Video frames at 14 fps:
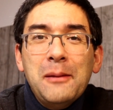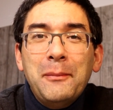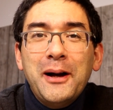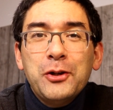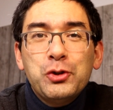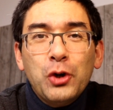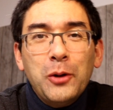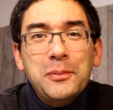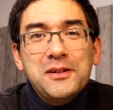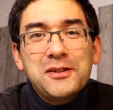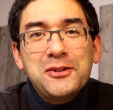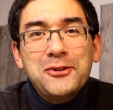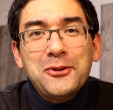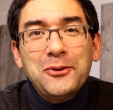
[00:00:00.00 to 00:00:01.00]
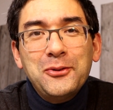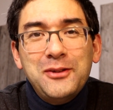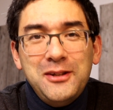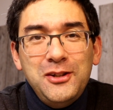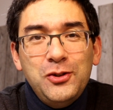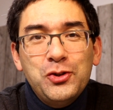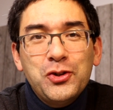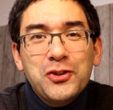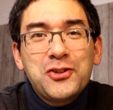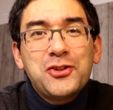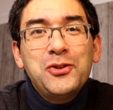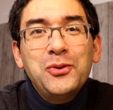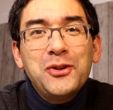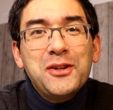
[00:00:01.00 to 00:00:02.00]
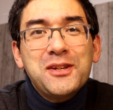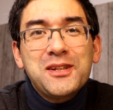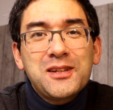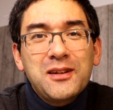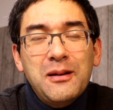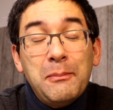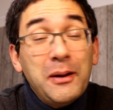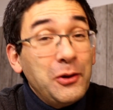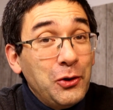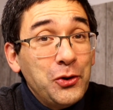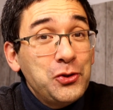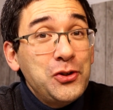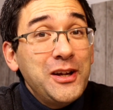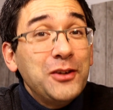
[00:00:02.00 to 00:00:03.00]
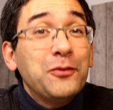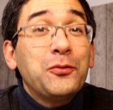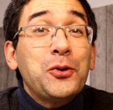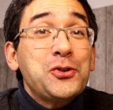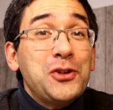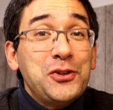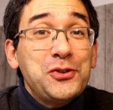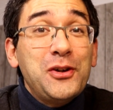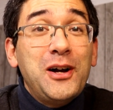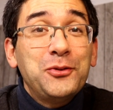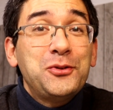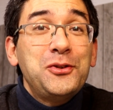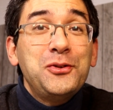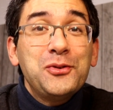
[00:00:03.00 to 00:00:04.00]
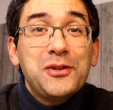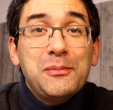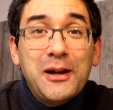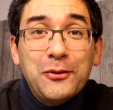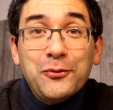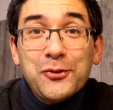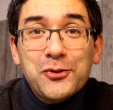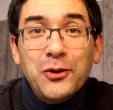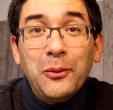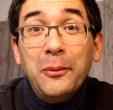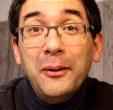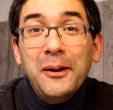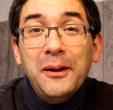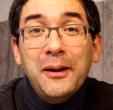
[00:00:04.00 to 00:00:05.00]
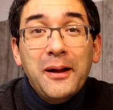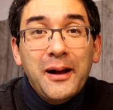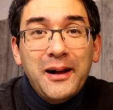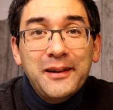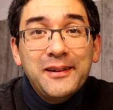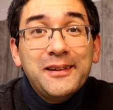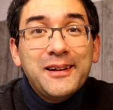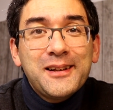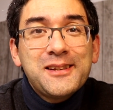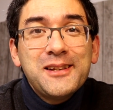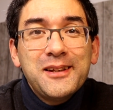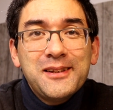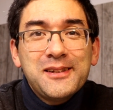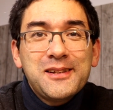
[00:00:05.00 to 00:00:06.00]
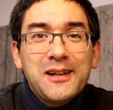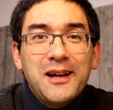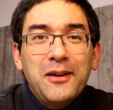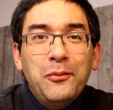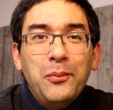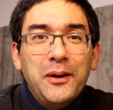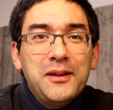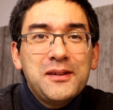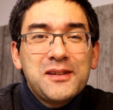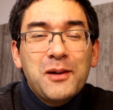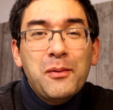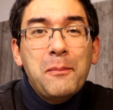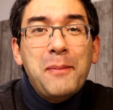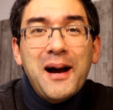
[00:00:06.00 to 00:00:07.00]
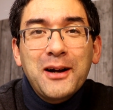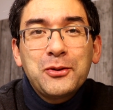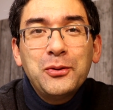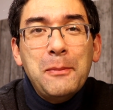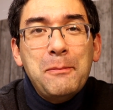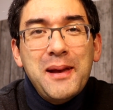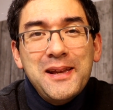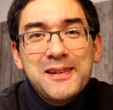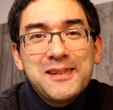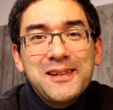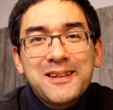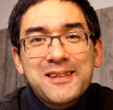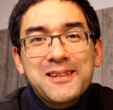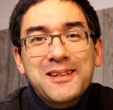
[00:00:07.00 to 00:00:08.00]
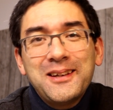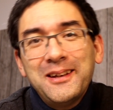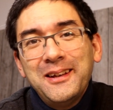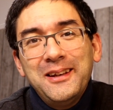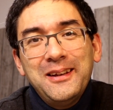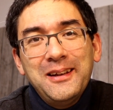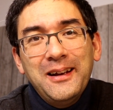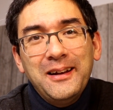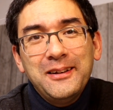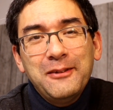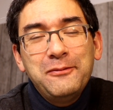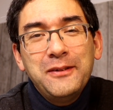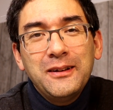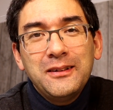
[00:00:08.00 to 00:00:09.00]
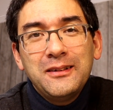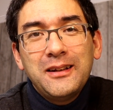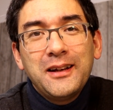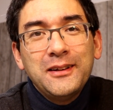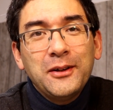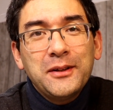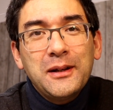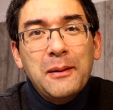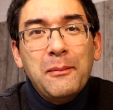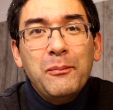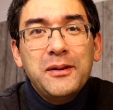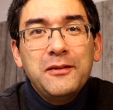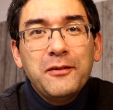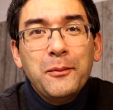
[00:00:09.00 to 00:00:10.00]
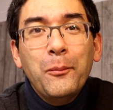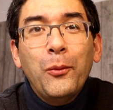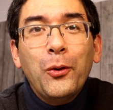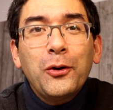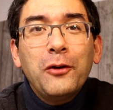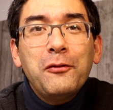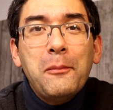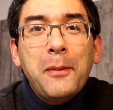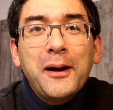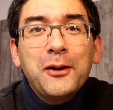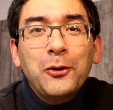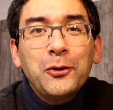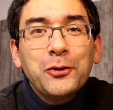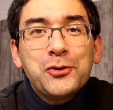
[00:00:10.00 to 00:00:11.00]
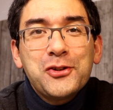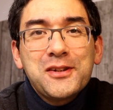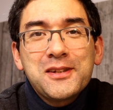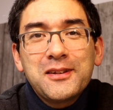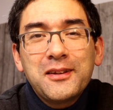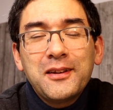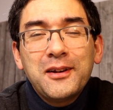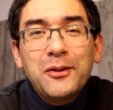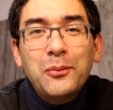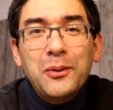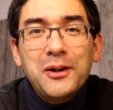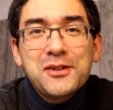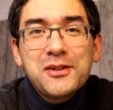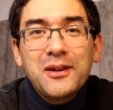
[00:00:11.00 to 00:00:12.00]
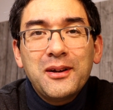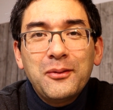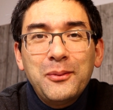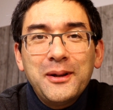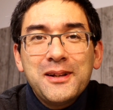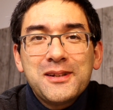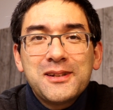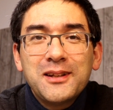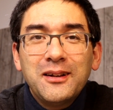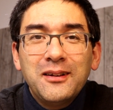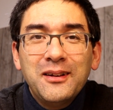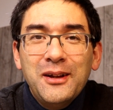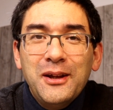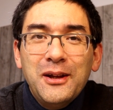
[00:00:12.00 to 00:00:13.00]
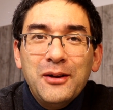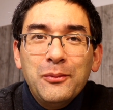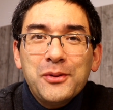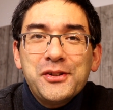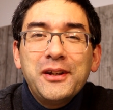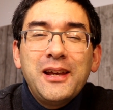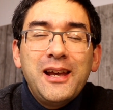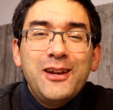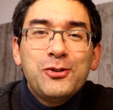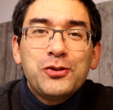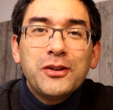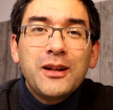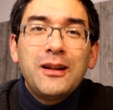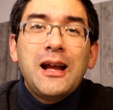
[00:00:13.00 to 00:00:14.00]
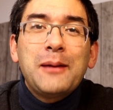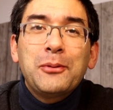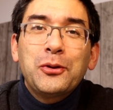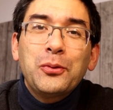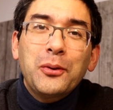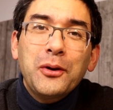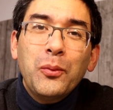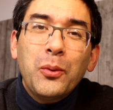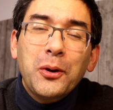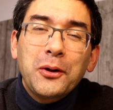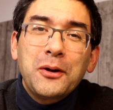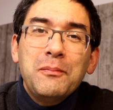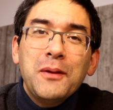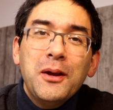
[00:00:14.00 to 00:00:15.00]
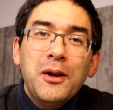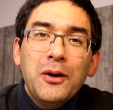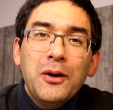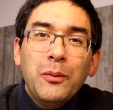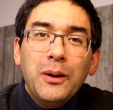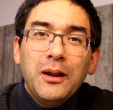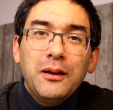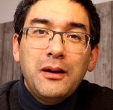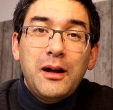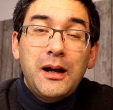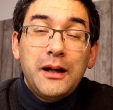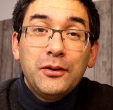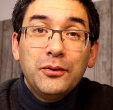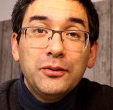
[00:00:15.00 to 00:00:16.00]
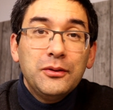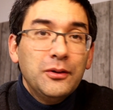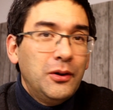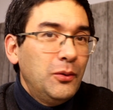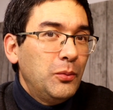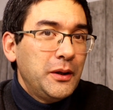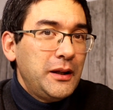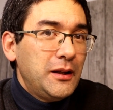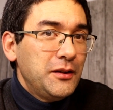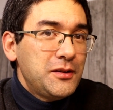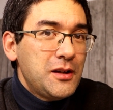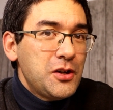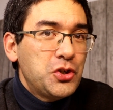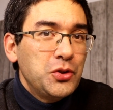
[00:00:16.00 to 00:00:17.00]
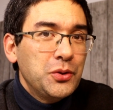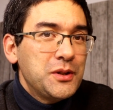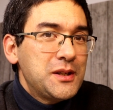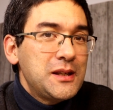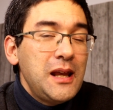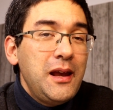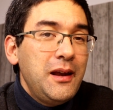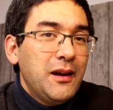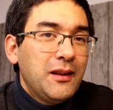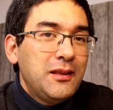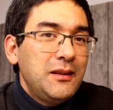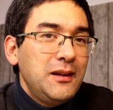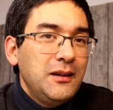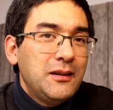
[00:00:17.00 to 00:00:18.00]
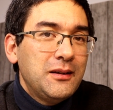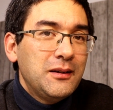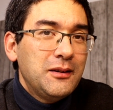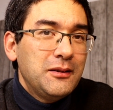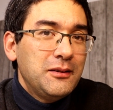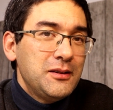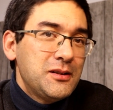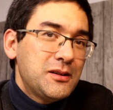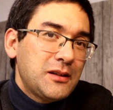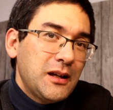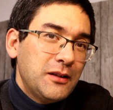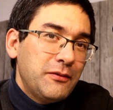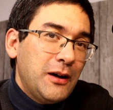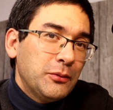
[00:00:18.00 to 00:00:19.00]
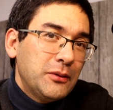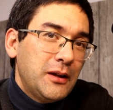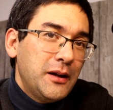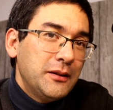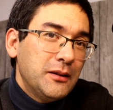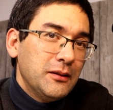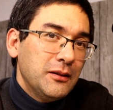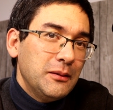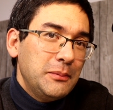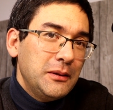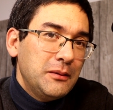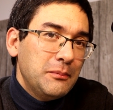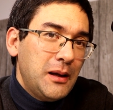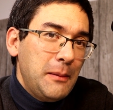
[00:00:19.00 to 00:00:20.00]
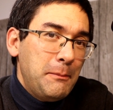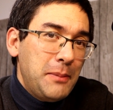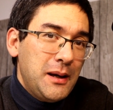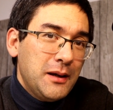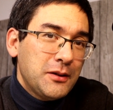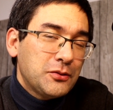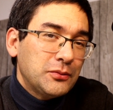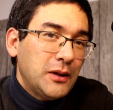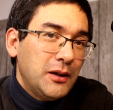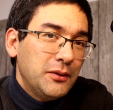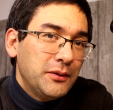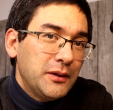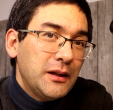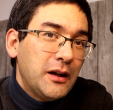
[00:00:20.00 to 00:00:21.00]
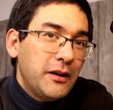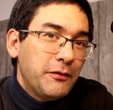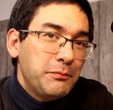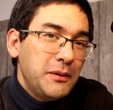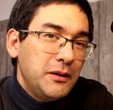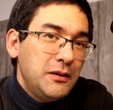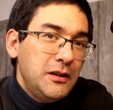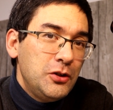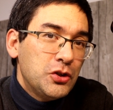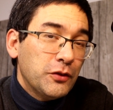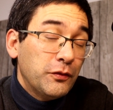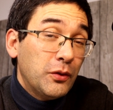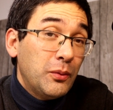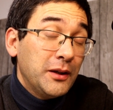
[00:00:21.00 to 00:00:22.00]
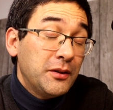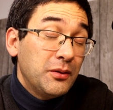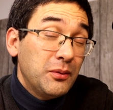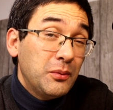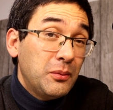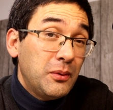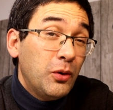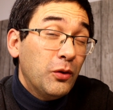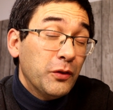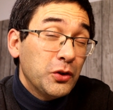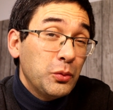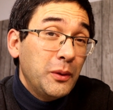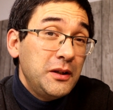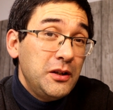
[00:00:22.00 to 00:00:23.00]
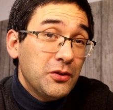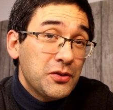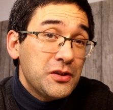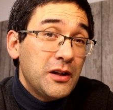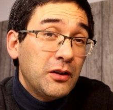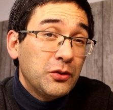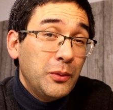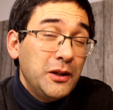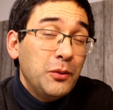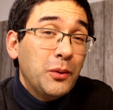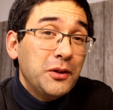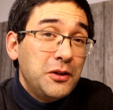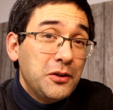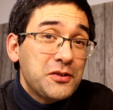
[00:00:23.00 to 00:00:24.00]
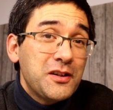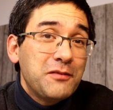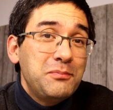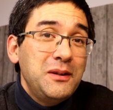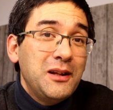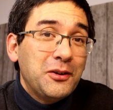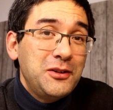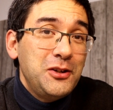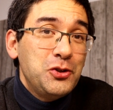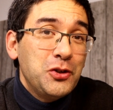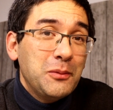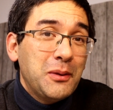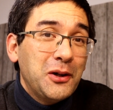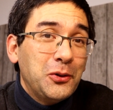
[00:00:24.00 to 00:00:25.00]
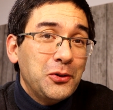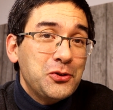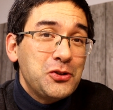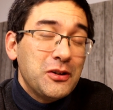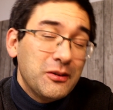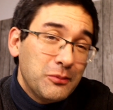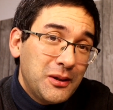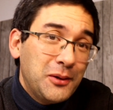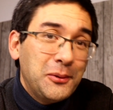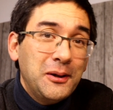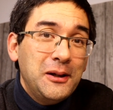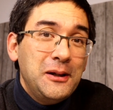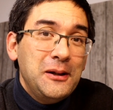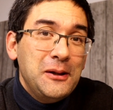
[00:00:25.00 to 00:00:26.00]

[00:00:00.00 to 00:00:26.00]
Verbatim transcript: my job is to teach students biology, and of course also how to use a microscope. And in that sense, I went somewhat back to the basics And I feel like now that I'm even more of a biologist than I was when I still was engaged in the laboratory work. Well, I don't know what else I should say. I think this kind of outlined a little bit my background, and I've been a teacher for what, over 20 years now, 21 years I've been now teaching biology. Wow.